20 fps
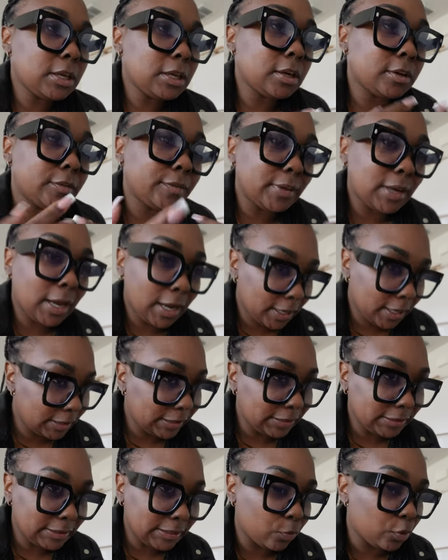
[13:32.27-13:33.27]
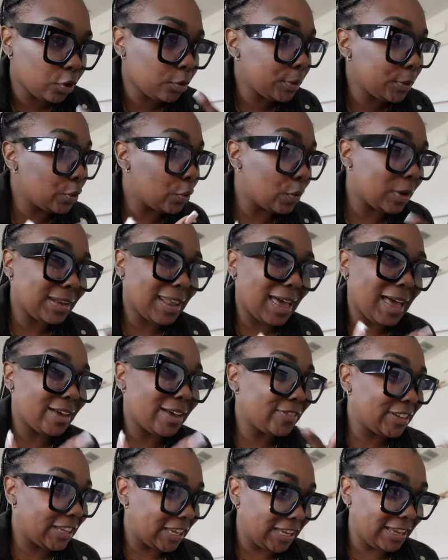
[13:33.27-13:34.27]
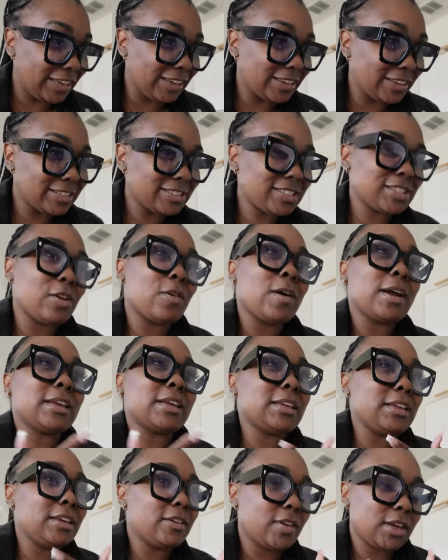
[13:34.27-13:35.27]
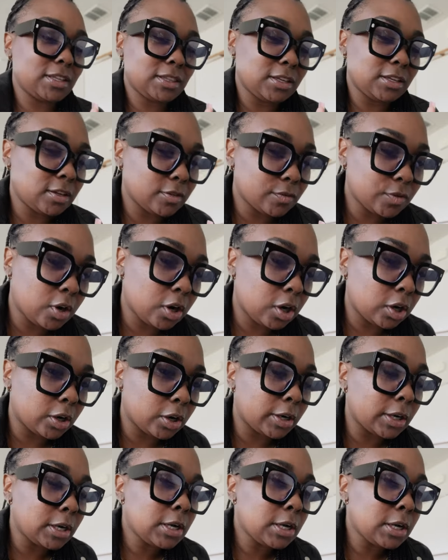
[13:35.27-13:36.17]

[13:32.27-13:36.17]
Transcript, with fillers: If not, we'll be going live again so I can give out the gift card,